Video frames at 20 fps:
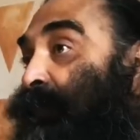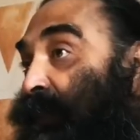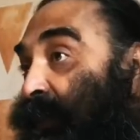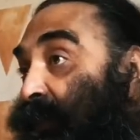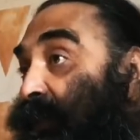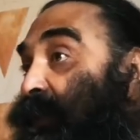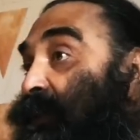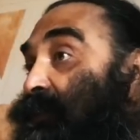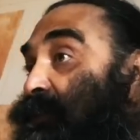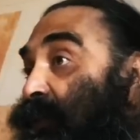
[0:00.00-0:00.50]

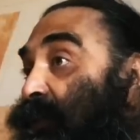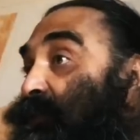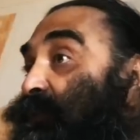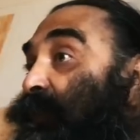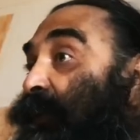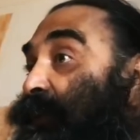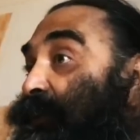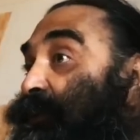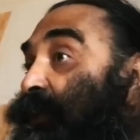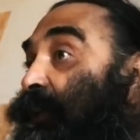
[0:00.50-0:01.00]
Yes, it's
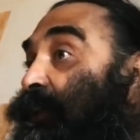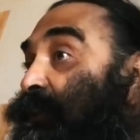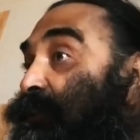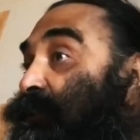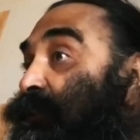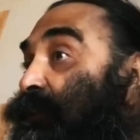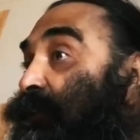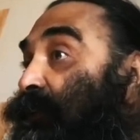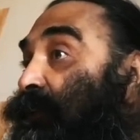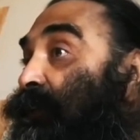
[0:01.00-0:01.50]
very
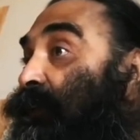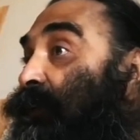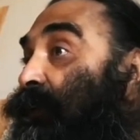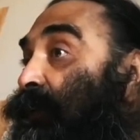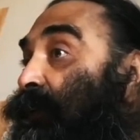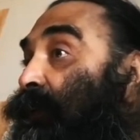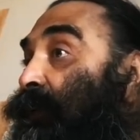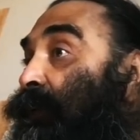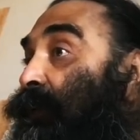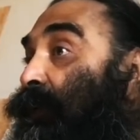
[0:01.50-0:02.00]
challenging.
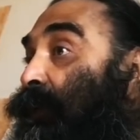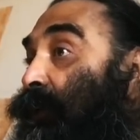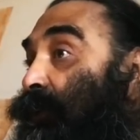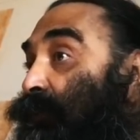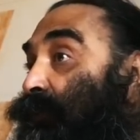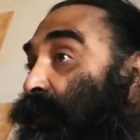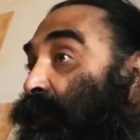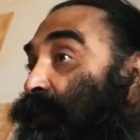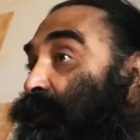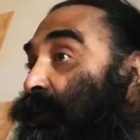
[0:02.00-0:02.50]

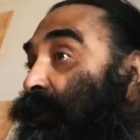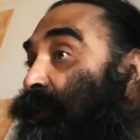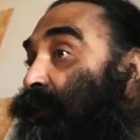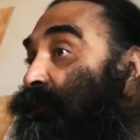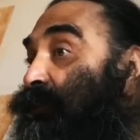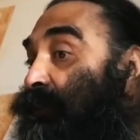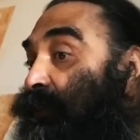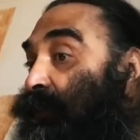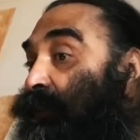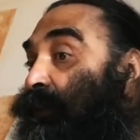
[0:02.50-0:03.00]
It's very
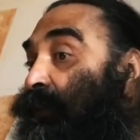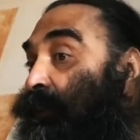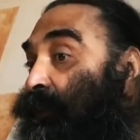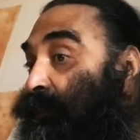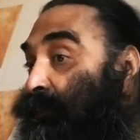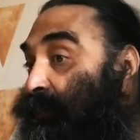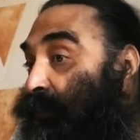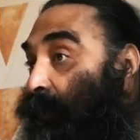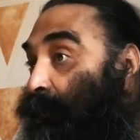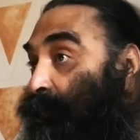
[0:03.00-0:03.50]
challenging.
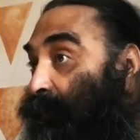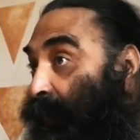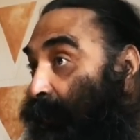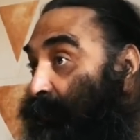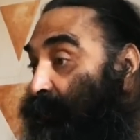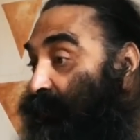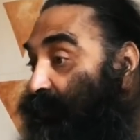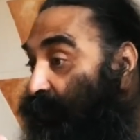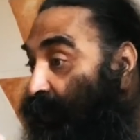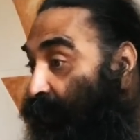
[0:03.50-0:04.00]

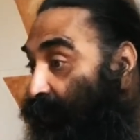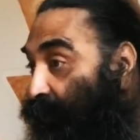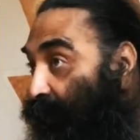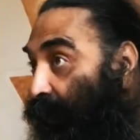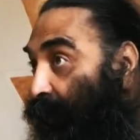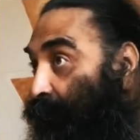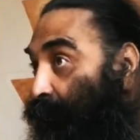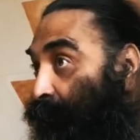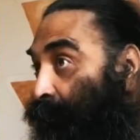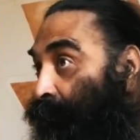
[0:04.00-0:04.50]
Sometimes it takes
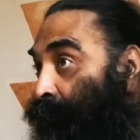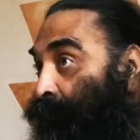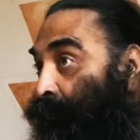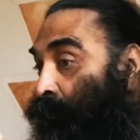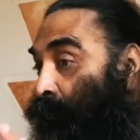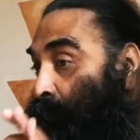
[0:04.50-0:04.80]
time.